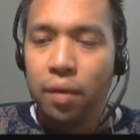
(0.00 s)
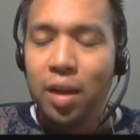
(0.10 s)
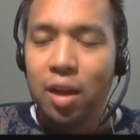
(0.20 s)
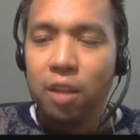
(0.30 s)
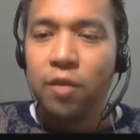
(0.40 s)

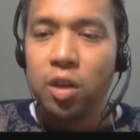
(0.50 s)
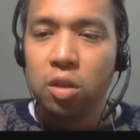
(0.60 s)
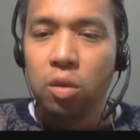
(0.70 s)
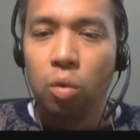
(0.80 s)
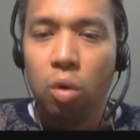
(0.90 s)
They
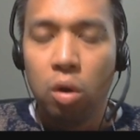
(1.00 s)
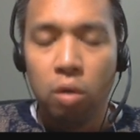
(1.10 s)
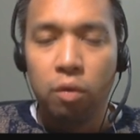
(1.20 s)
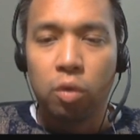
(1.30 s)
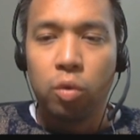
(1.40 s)
envisioned the war
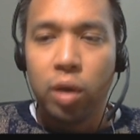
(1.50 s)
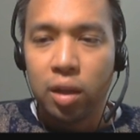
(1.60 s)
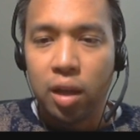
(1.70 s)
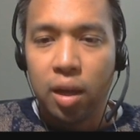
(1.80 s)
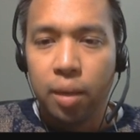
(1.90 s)
over
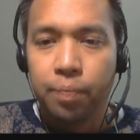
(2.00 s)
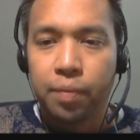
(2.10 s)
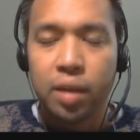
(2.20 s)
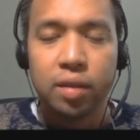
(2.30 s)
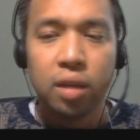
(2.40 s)
quickly.
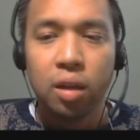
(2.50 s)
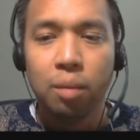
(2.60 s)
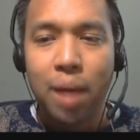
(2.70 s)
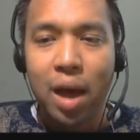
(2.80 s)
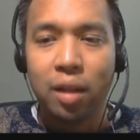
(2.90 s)
A single
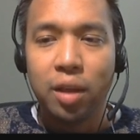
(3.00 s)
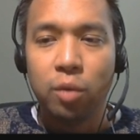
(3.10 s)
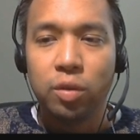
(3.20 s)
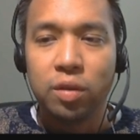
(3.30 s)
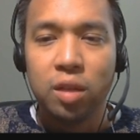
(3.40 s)
battle that
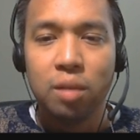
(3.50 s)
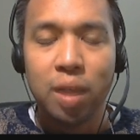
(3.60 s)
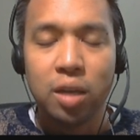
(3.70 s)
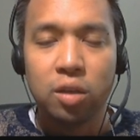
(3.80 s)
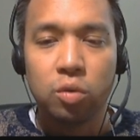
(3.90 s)
would see the
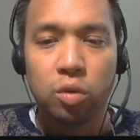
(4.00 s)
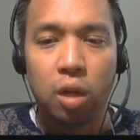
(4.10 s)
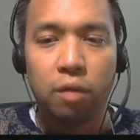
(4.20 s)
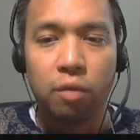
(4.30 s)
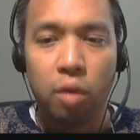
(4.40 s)
mages'
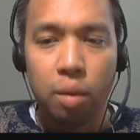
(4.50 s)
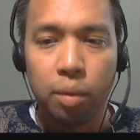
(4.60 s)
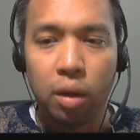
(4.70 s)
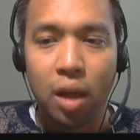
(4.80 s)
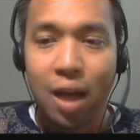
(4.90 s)
resolve
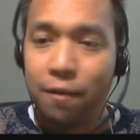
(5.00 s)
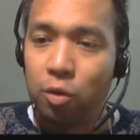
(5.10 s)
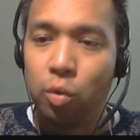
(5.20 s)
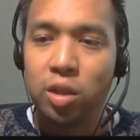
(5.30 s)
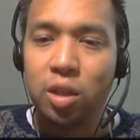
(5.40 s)
crumble, after
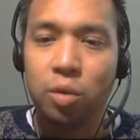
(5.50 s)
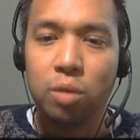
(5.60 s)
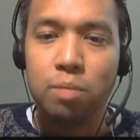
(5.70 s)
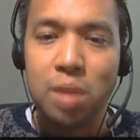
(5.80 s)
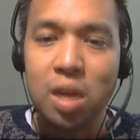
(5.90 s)
which they would
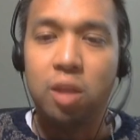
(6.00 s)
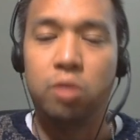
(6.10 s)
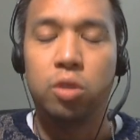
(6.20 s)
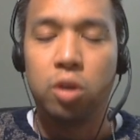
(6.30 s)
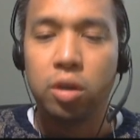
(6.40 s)
meekly
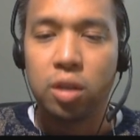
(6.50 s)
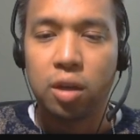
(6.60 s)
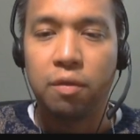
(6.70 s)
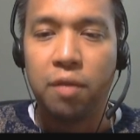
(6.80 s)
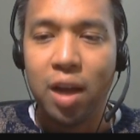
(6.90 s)
return to
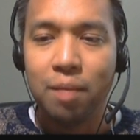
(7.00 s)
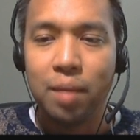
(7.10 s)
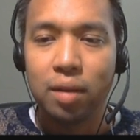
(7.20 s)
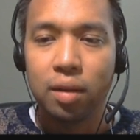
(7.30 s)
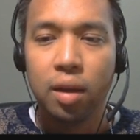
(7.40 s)

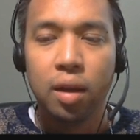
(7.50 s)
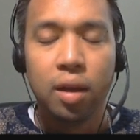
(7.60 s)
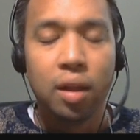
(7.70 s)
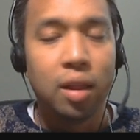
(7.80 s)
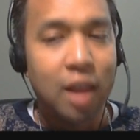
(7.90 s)
confinement.
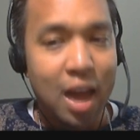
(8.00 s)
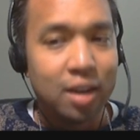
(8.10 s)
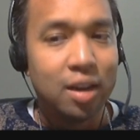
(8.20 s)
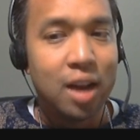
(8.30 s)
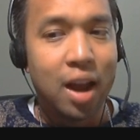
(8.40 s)
That
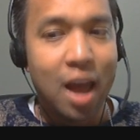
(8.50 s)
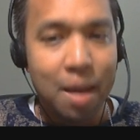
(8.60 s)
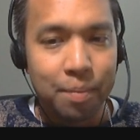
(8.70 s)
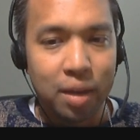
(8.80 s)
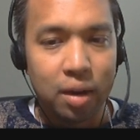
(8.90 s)
did not
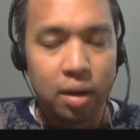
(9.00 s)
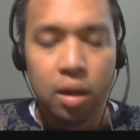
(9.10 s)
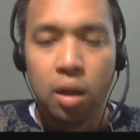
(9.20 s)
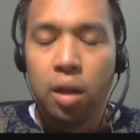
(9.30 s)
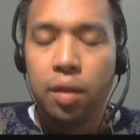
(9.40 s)
happen.
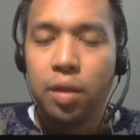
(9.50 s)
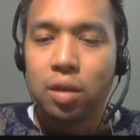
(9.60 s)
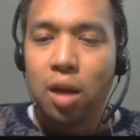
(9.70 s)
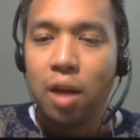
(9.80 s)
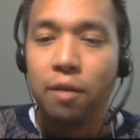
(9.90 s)
This
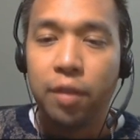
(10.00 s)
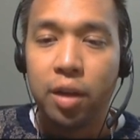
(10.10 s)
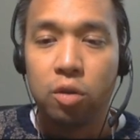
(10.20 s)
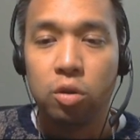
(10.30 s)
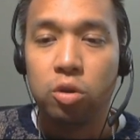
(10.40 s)

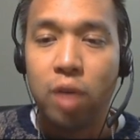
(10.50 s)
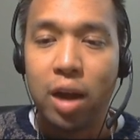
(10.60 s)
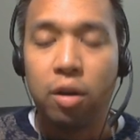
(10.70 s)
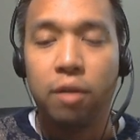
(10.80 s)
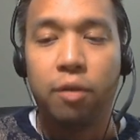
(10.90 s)
conflict could
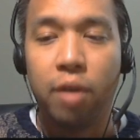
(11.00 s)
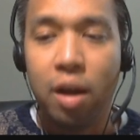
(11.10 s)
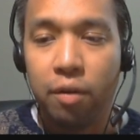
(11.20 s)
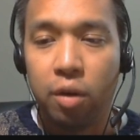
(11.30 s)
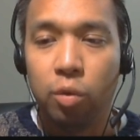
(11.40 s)
drag on
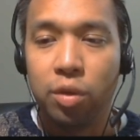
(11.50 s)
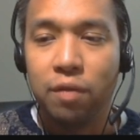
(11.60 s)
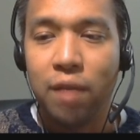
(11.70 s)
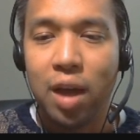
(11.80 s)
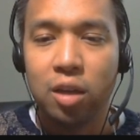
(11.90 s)
forever, with
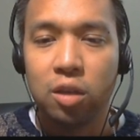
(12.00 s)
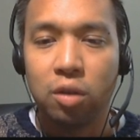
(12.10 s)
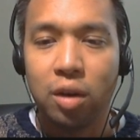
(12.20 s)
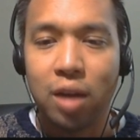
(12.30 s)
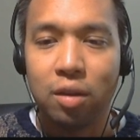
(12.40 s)
advantages
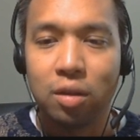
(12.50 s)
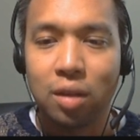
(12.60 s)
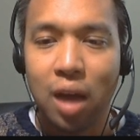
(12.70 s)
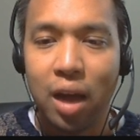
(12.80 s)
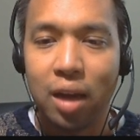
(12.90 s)
on neither
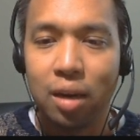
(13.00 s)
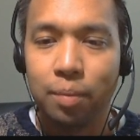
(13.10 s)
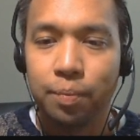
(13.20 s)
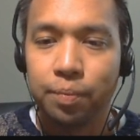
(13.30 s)
side.